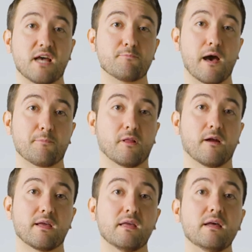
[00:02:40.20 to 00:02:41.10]
site
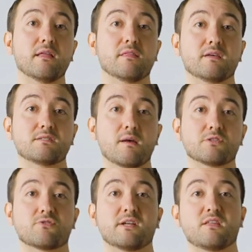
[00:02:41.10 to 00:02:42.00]
popularity. This
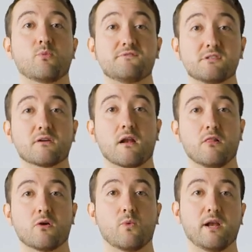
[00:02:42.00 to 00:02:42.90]
demonstrates that we've still got a
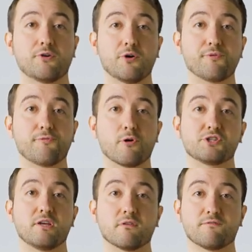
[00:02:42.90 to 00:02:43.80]
long way to go before
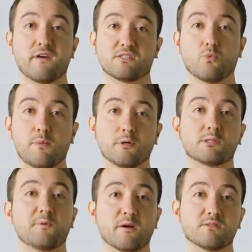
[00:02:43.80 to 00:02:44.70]
achieving fast web
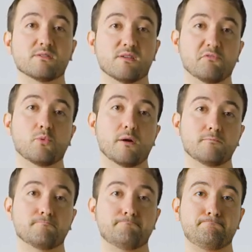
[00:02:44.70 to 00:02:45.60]
experiences
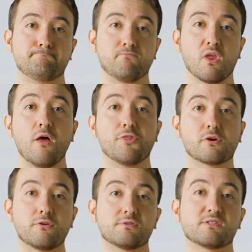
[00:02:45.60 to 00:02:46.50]
everywhere. The
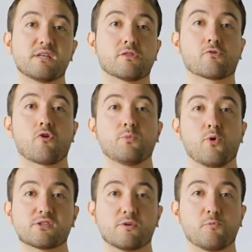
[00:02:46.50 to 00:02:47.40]
good news is that the Chrome
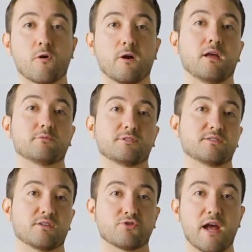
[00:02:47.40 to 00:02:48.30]
UX report enables
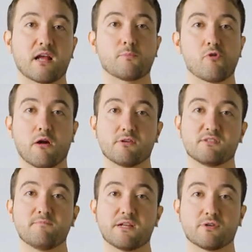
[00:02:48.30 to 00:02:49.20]
us to track the
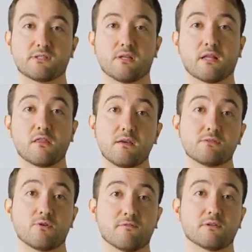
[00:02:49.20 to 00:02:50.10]
progress of metrics like
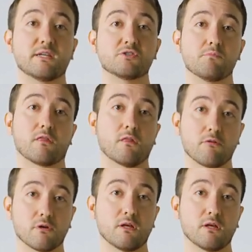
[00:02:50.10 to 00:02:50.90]
these over each monthly